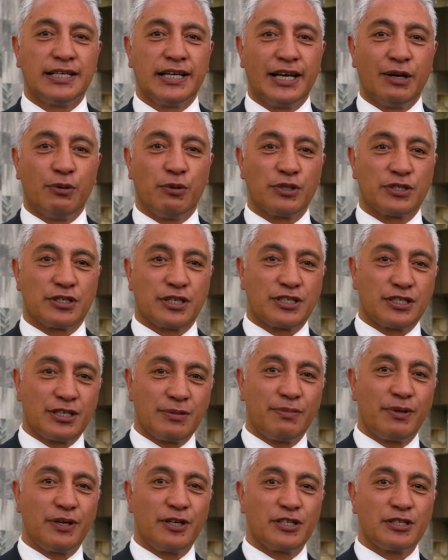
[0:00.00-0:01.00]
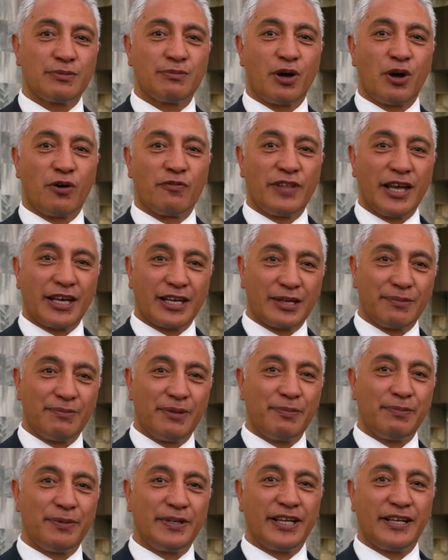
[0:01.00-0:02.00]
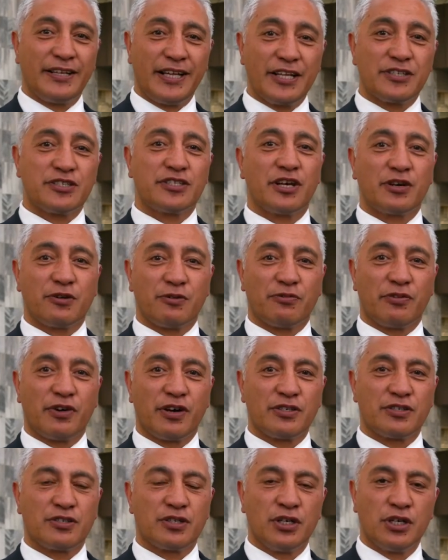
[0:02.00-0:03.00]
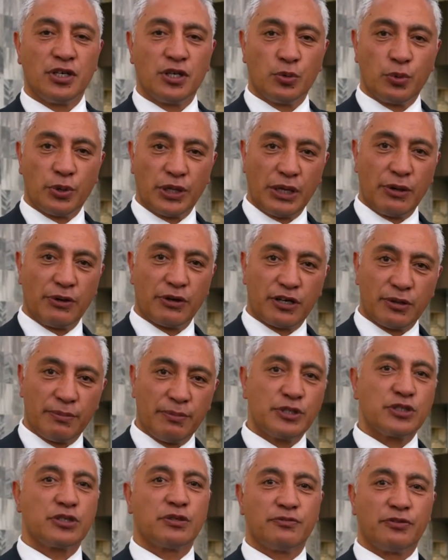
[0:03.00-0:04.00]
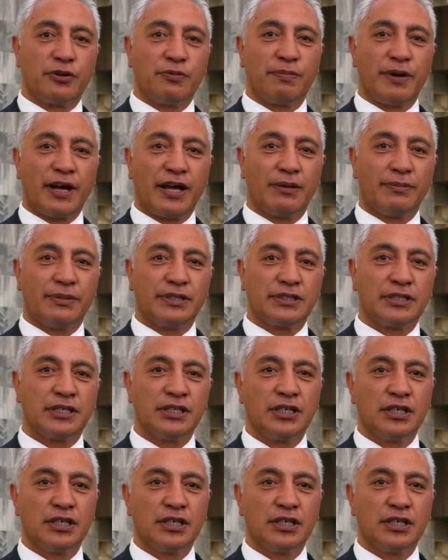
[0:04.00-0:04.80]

It was a symbolism of that commitment and that sacrifice where they were commissioned from Parliament.